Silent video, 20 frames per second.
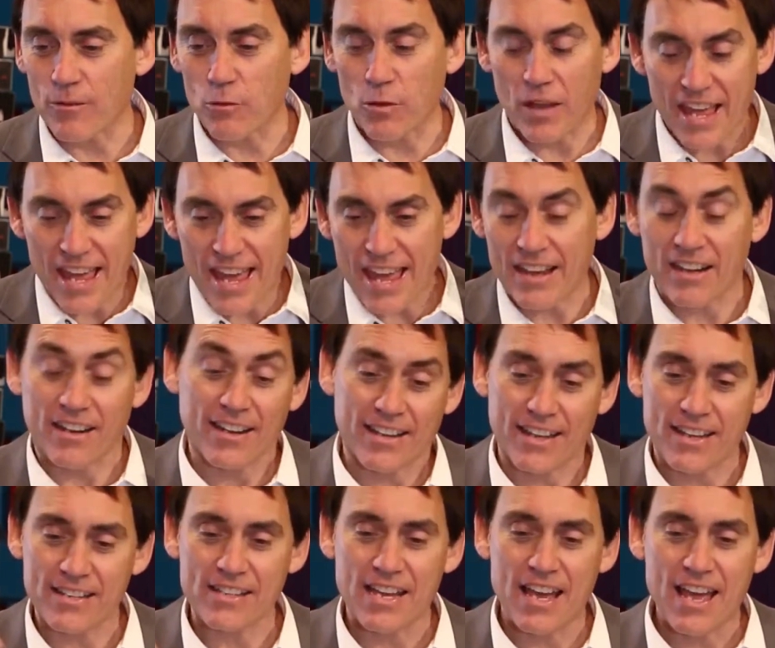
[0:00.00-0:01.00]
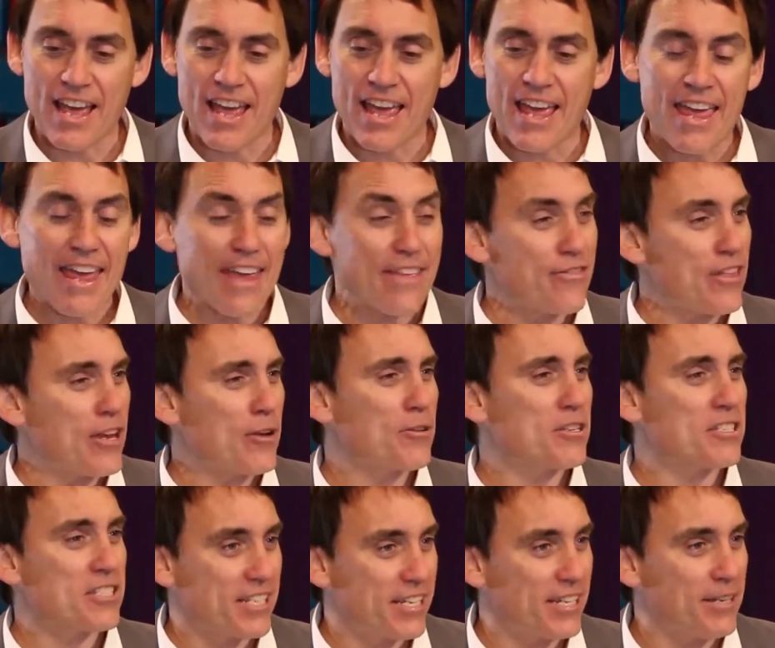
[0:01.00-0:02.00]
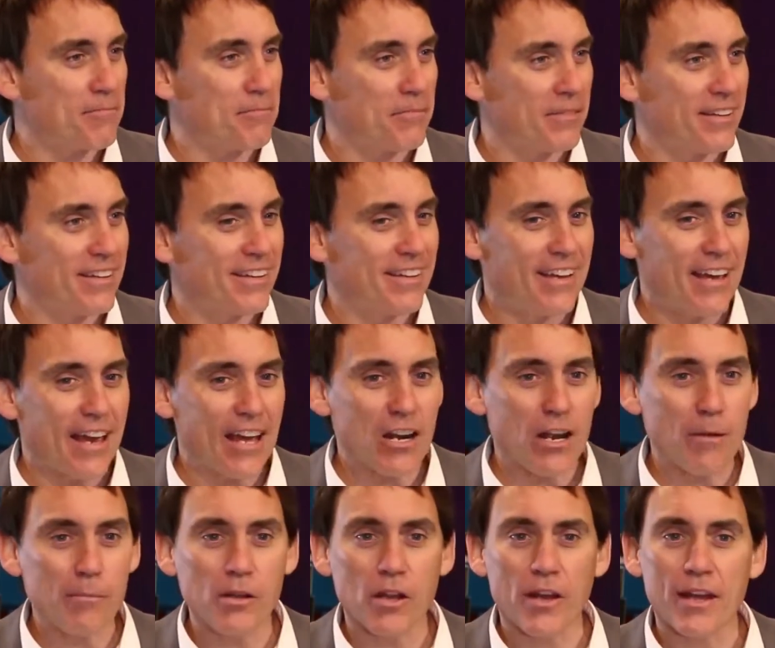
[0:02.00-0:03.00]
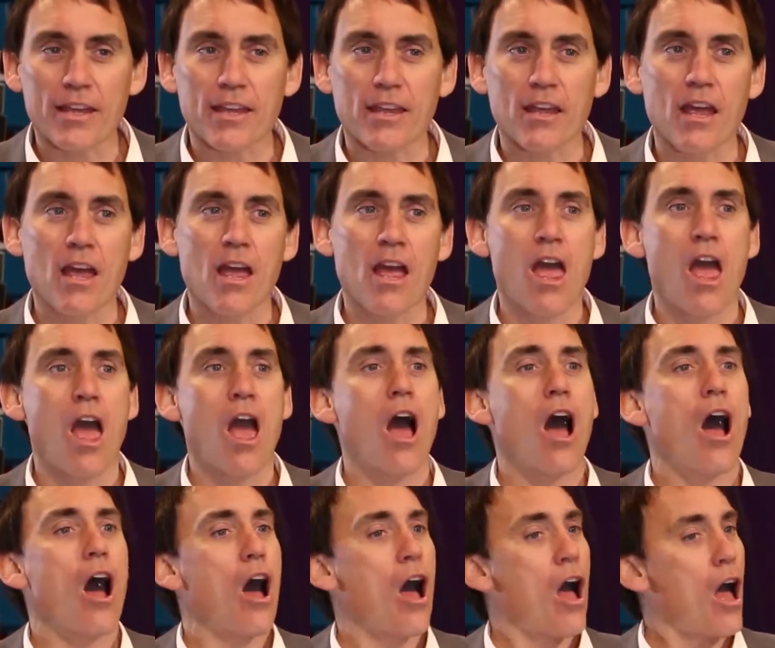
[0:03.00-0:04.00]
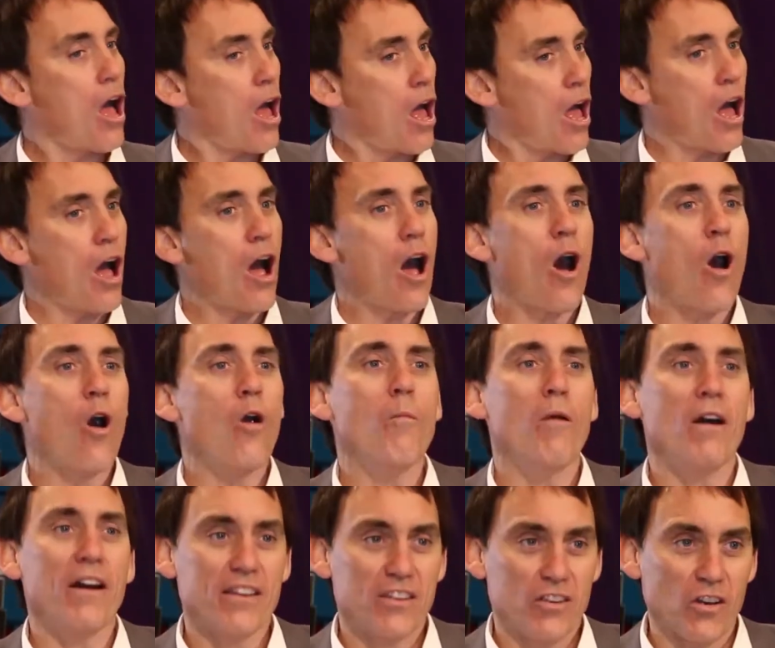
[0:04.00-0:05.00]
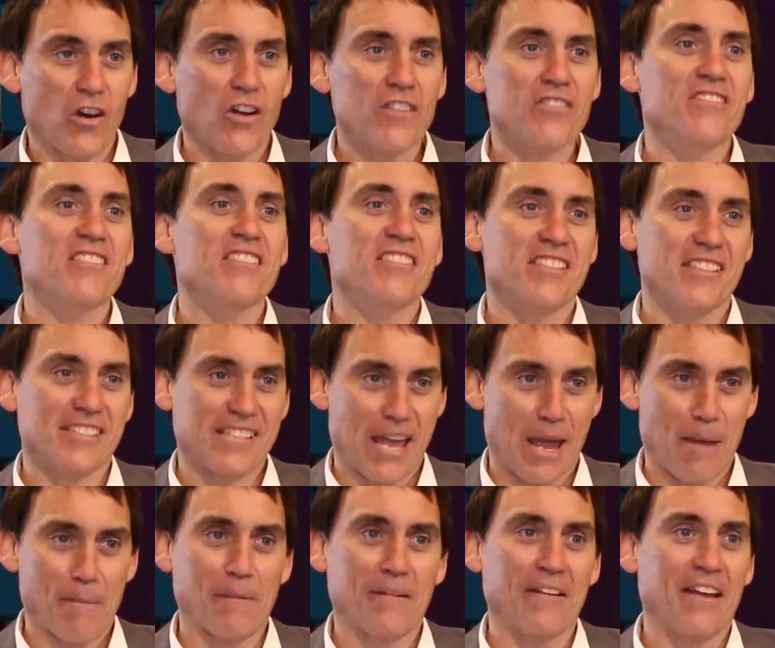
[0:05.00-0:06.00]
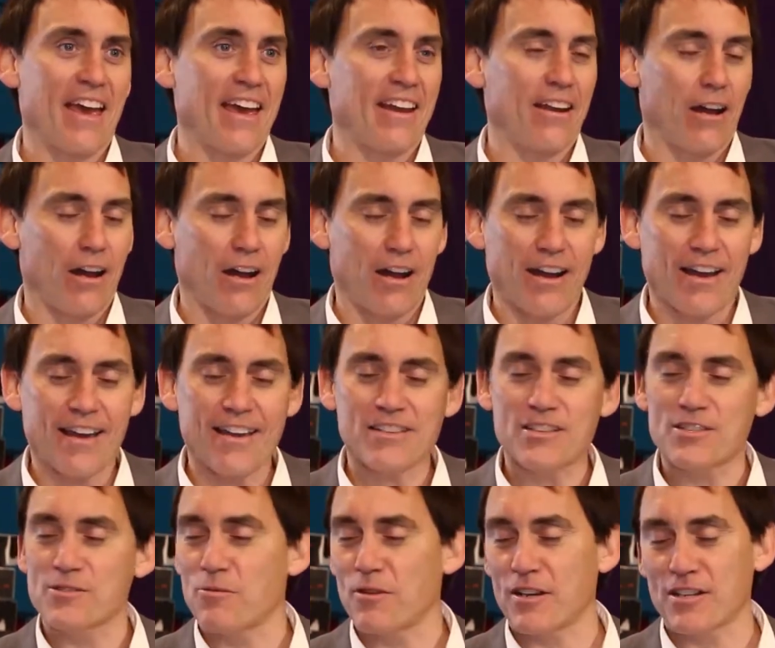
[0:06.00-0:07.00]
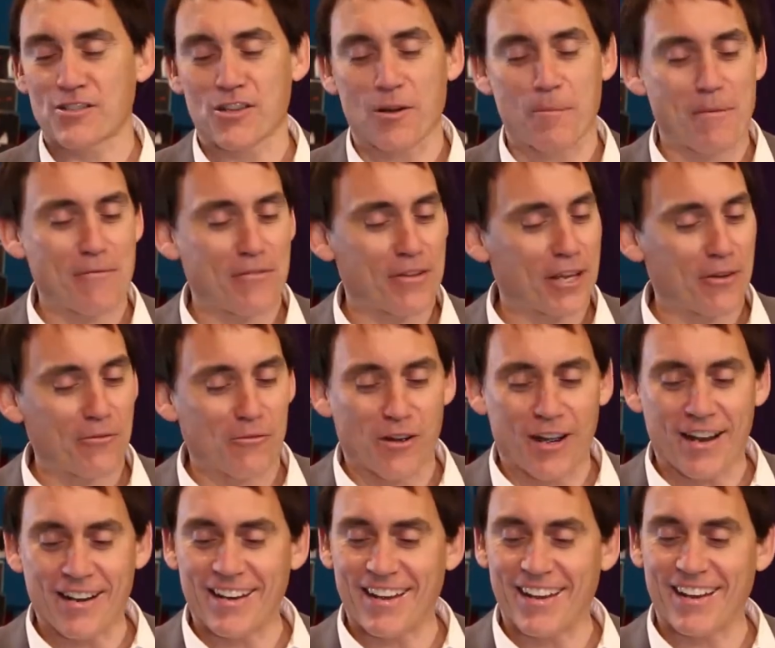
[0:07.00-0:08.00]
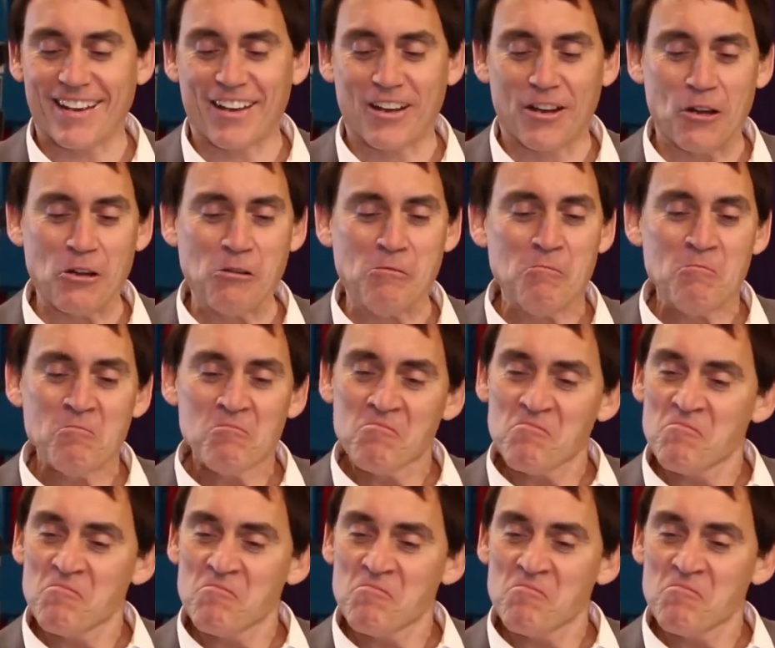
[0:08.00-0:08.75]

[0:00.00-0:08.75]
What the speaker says: or head, I guess, and there is Tim. And I'm like, oh my God, this just happened. And I just want to stop everything right now and go,